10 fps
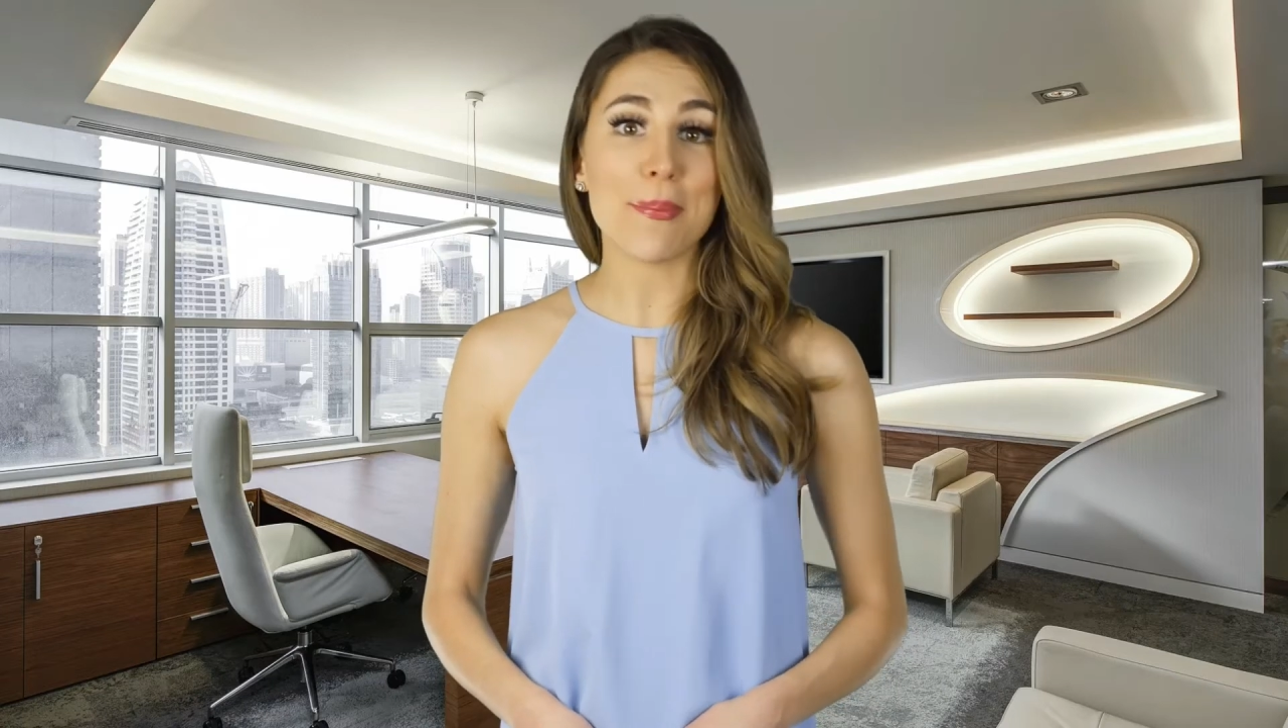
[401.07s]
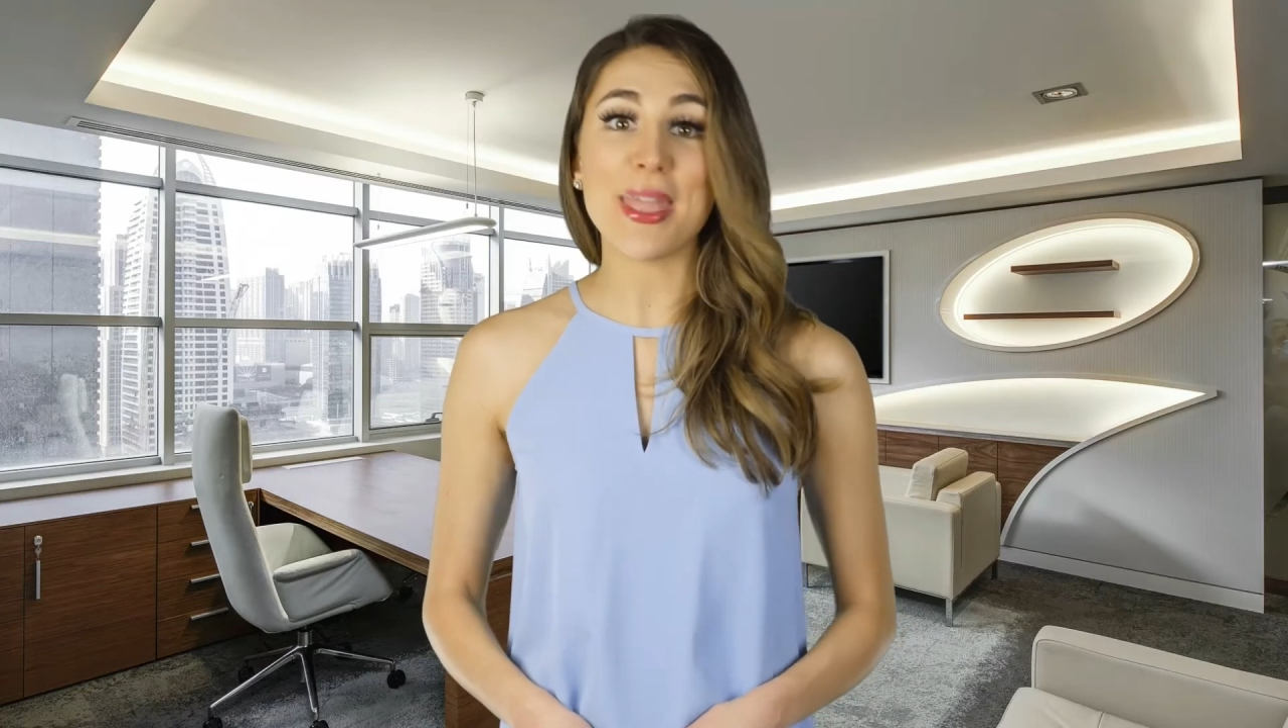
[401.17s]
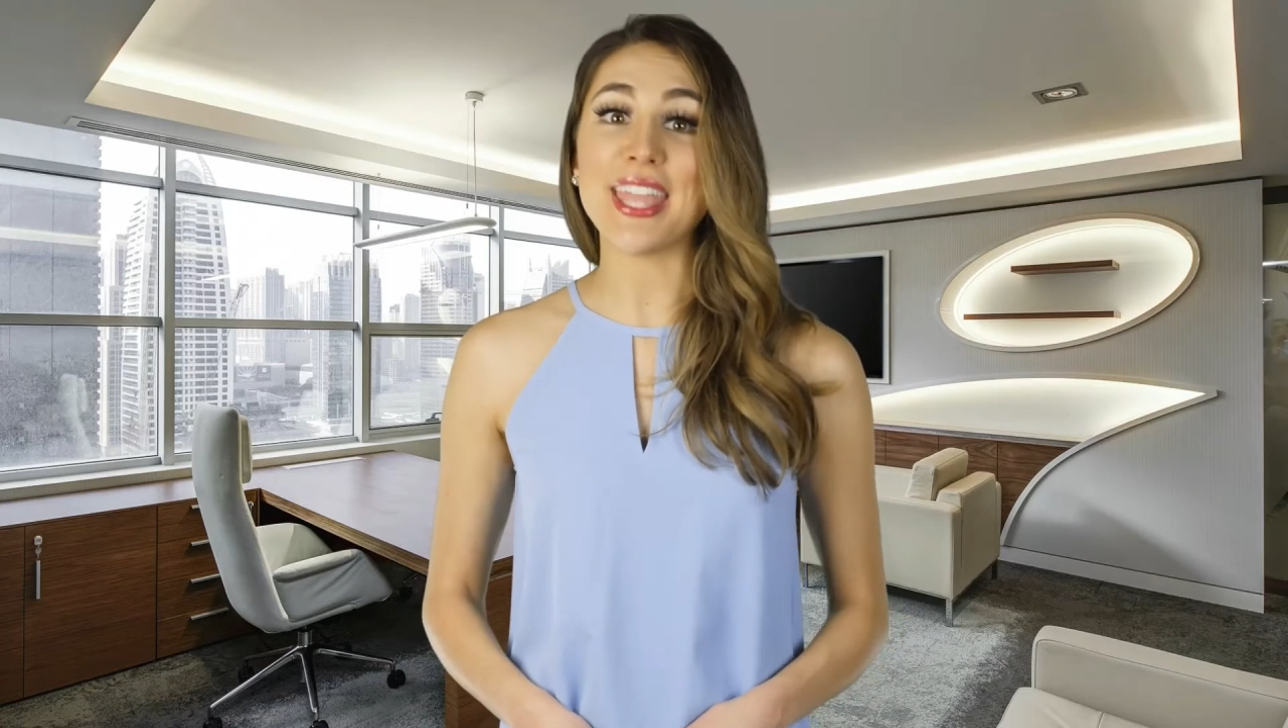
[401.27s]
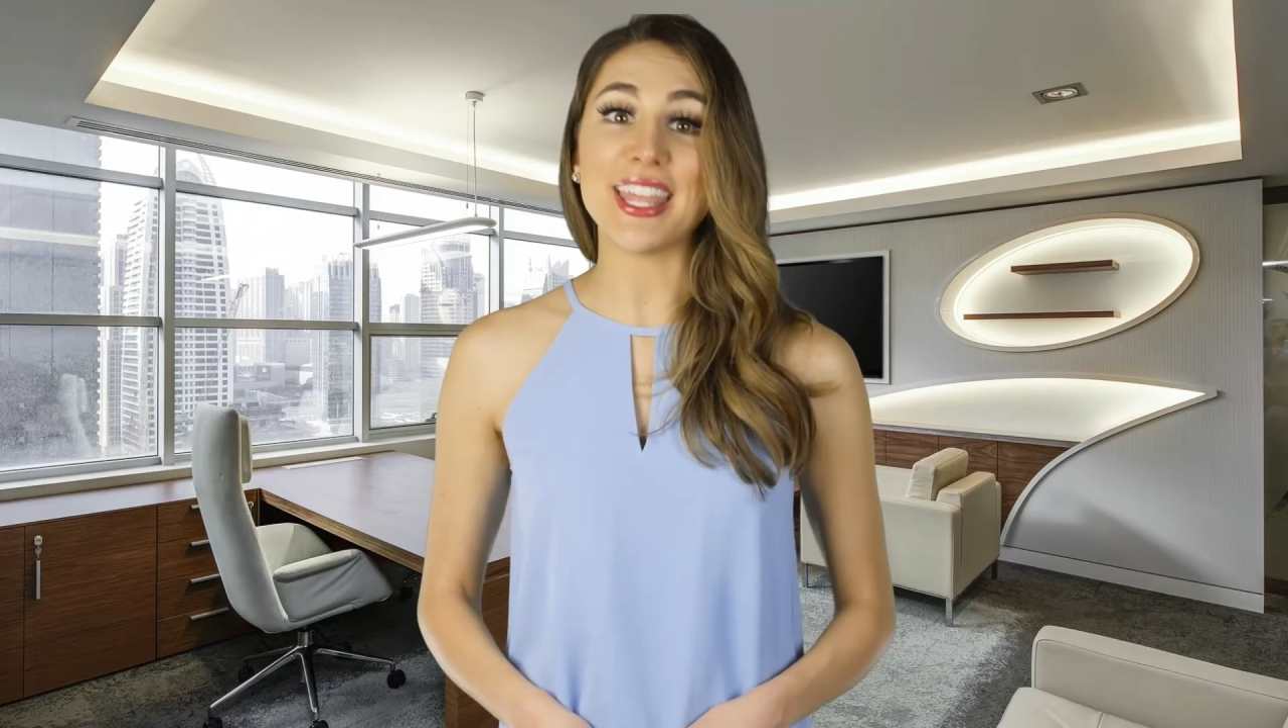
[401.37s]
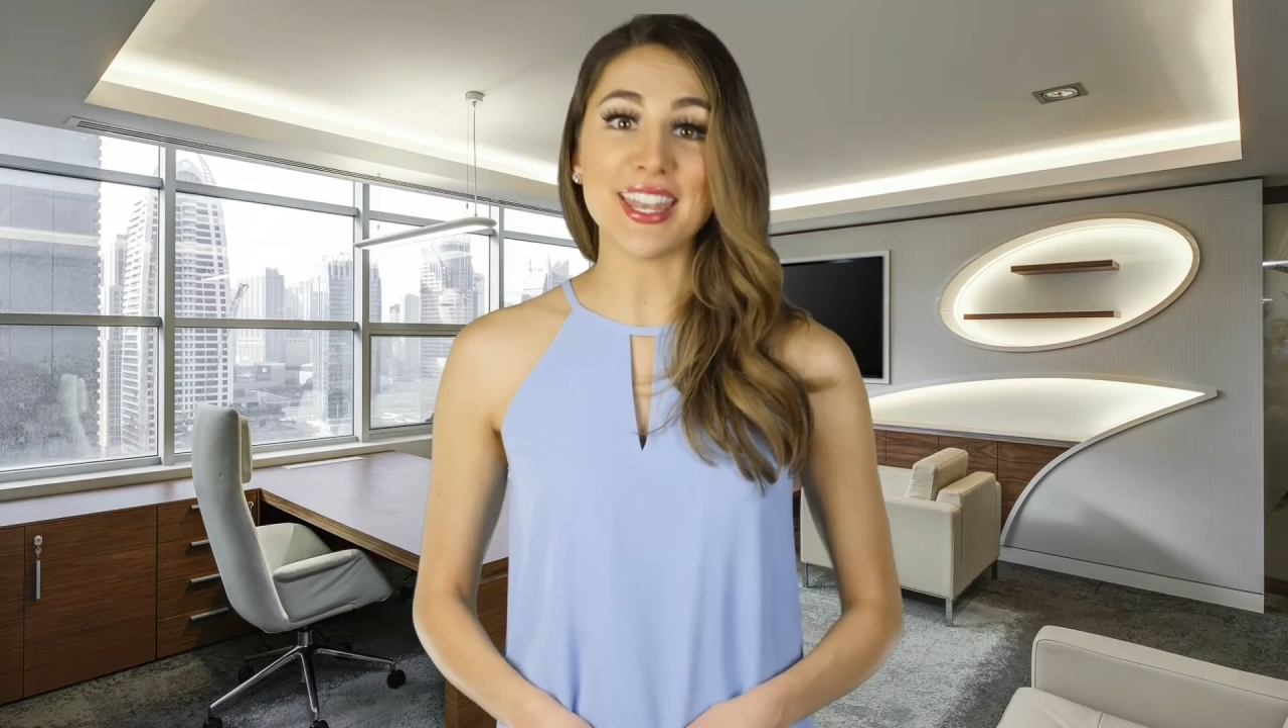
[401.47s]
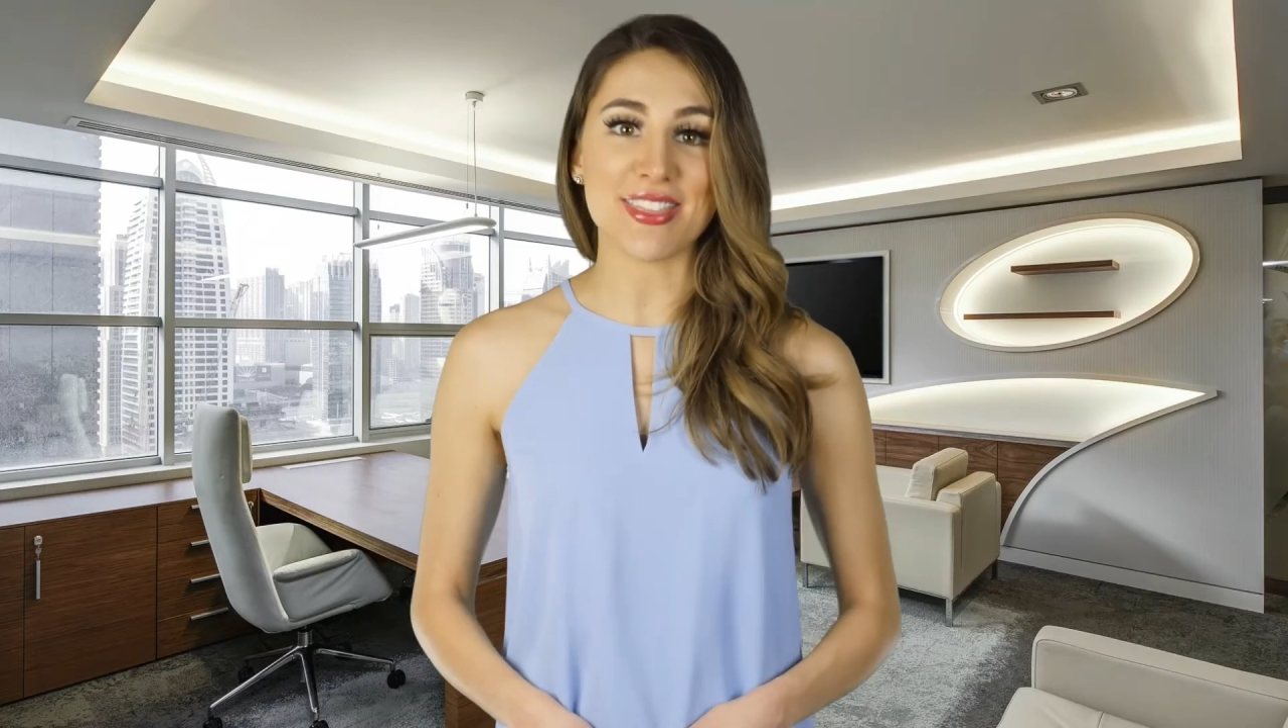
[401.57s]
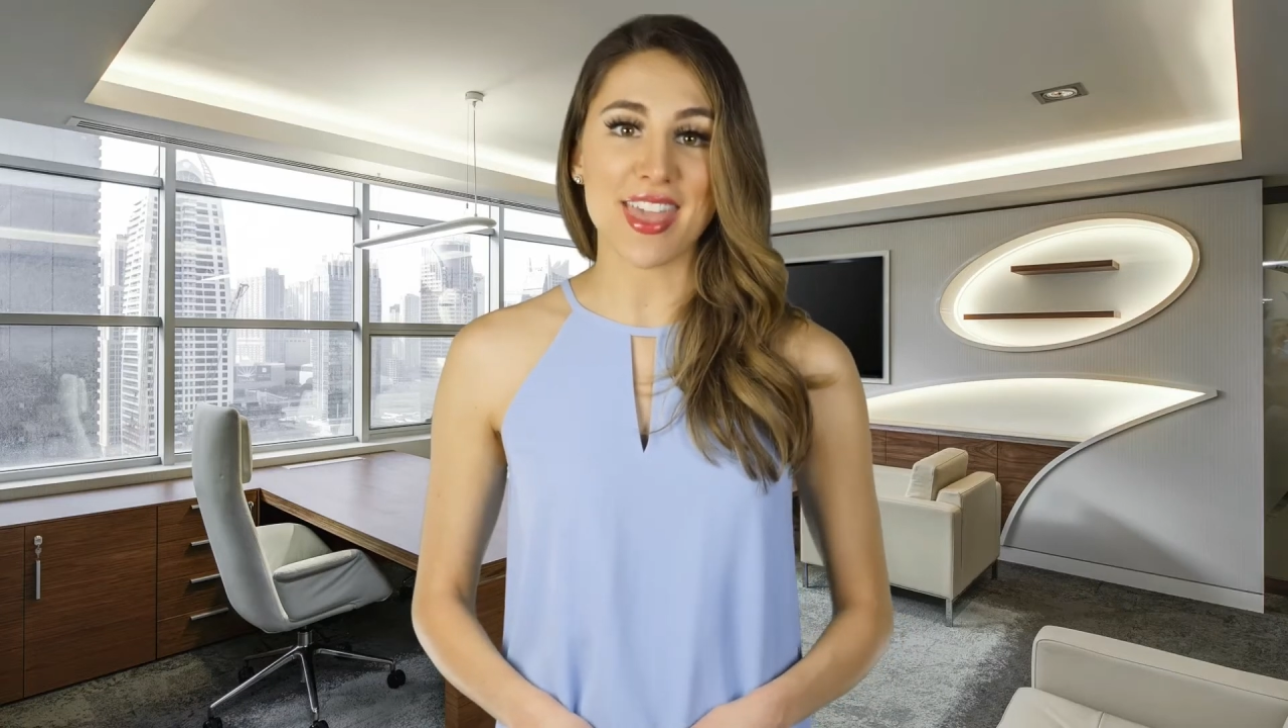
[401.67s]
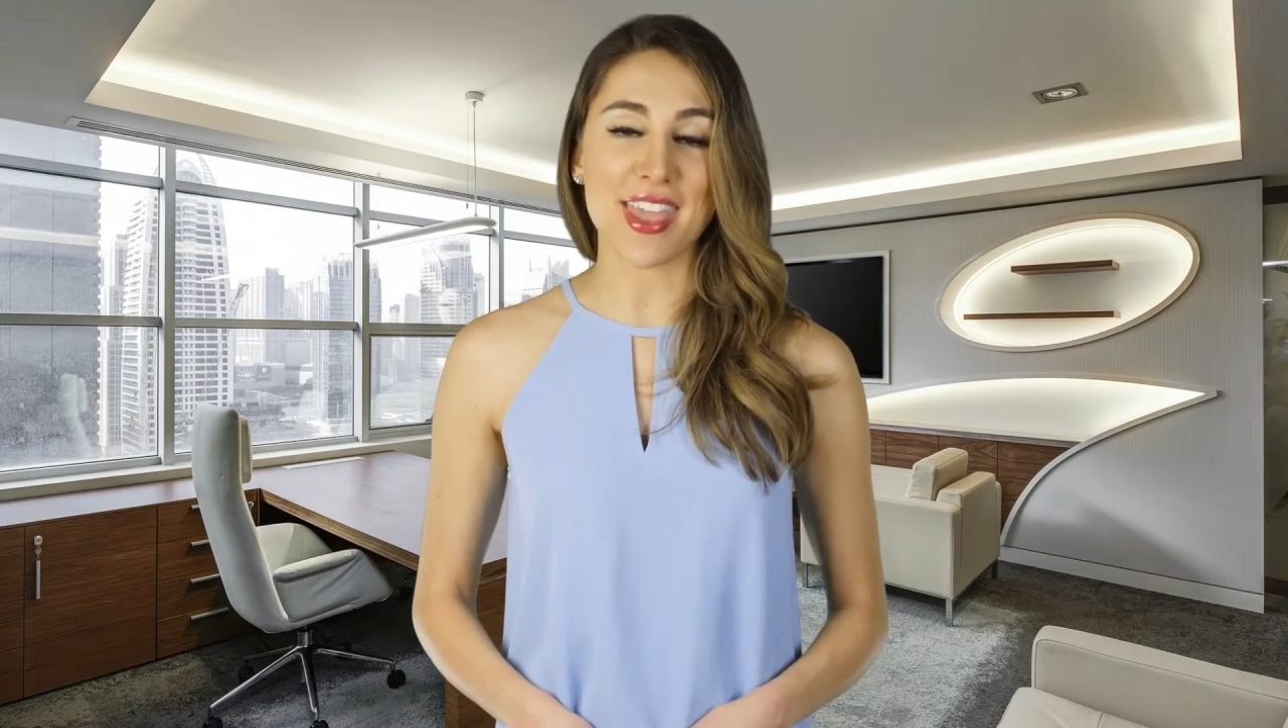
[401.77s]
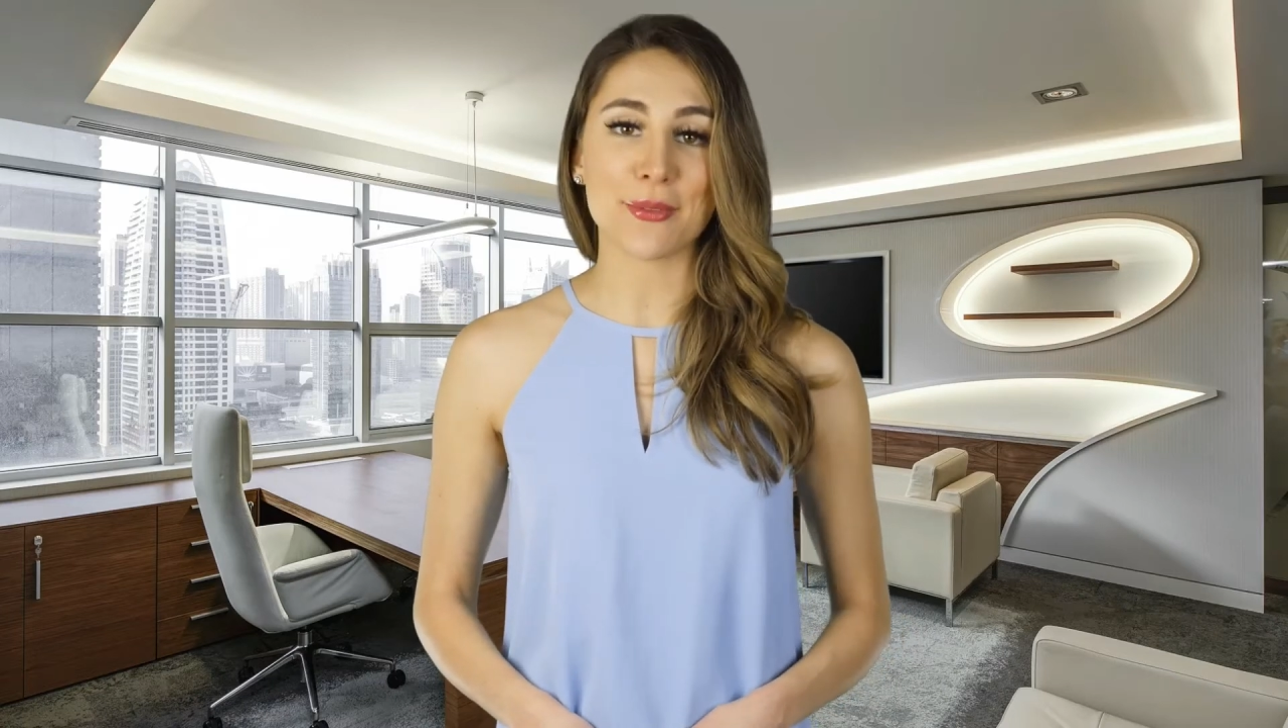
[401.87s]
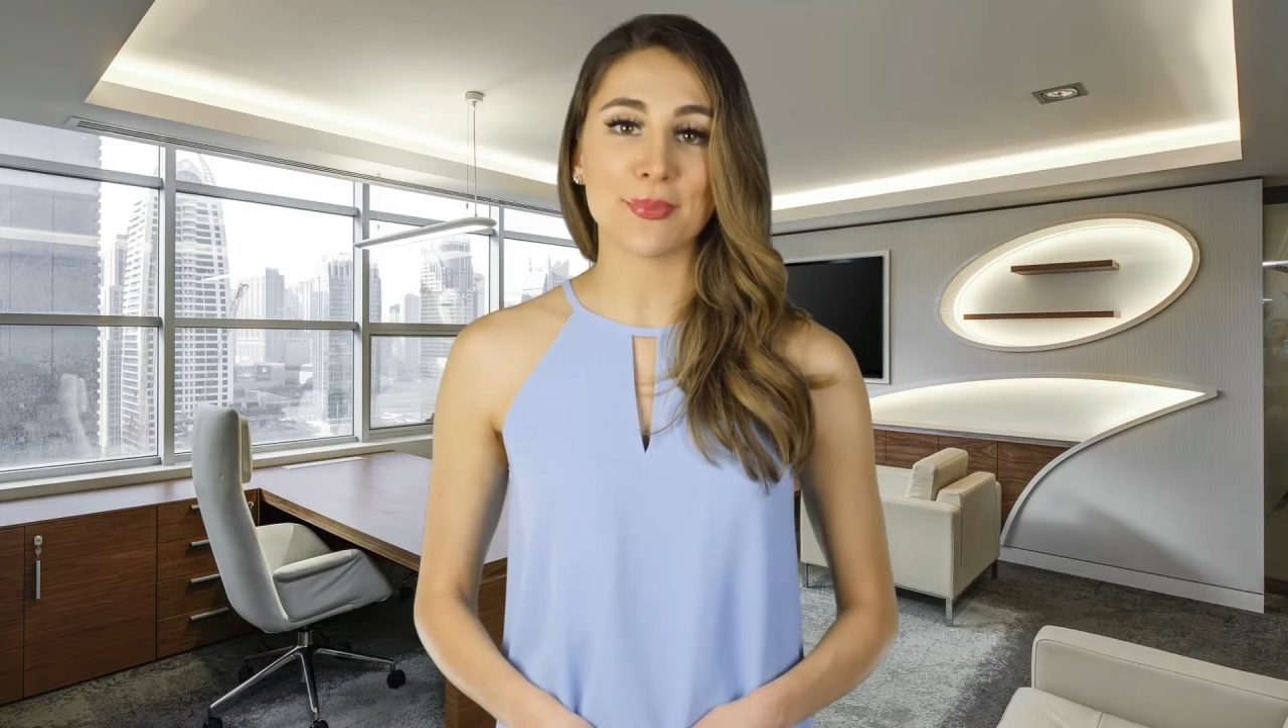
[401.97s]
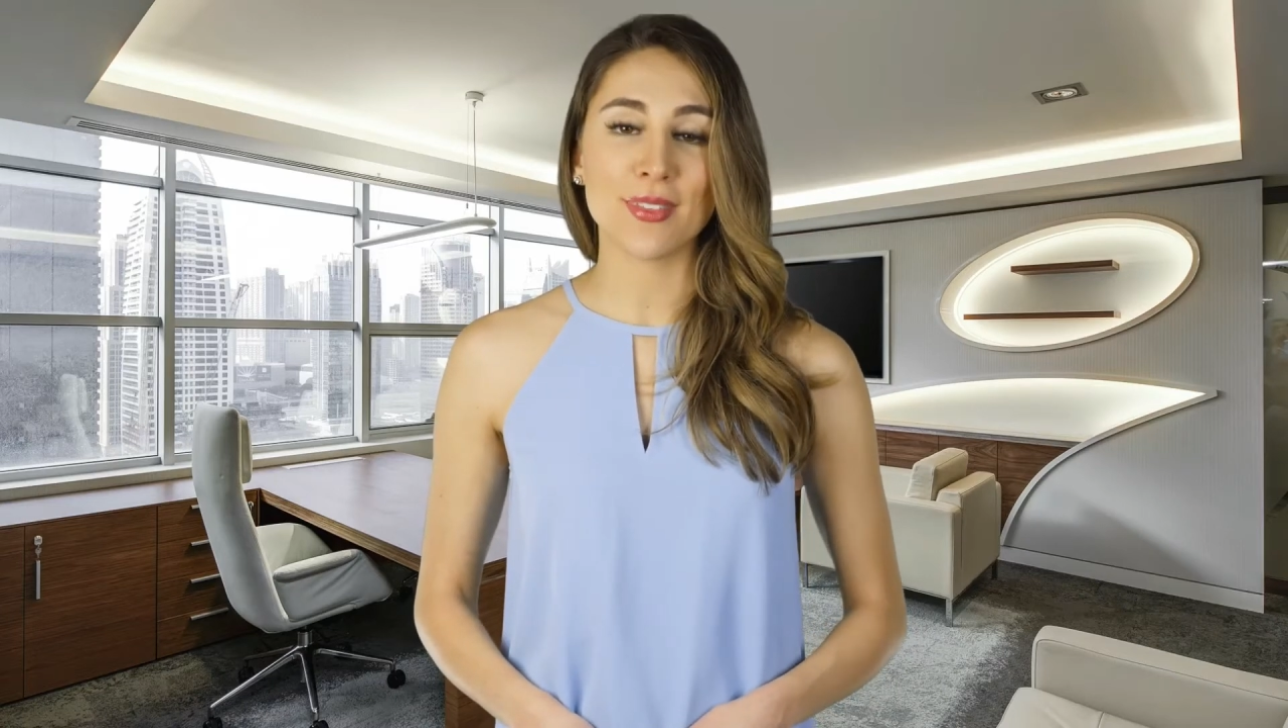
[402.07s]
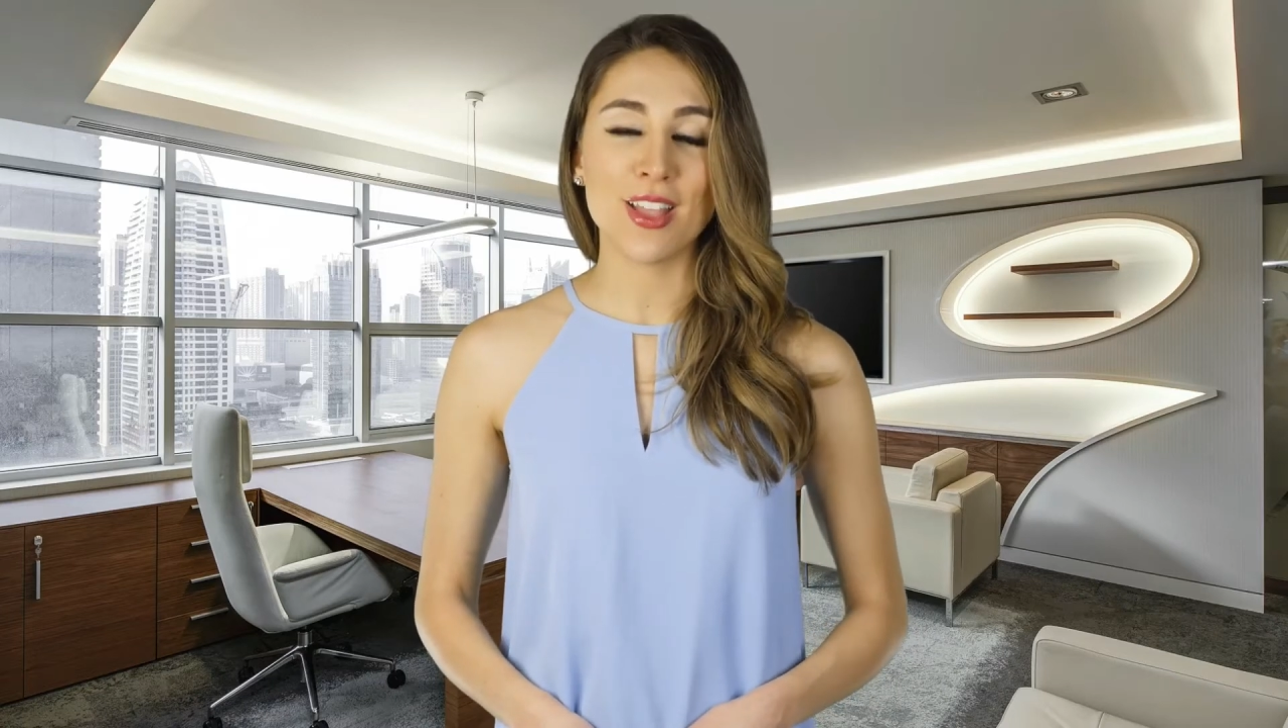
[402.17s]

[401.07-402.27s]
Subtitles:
paid anything.